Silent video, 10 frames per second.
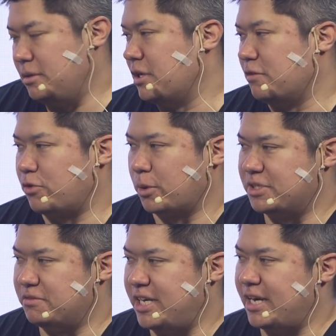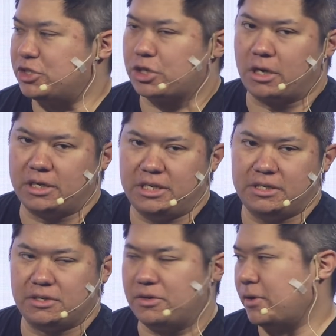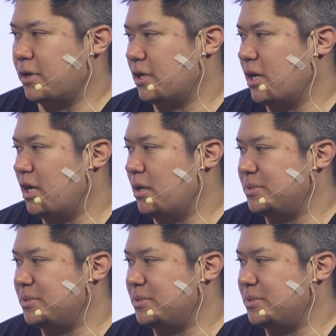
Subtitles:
forms of dank sharding or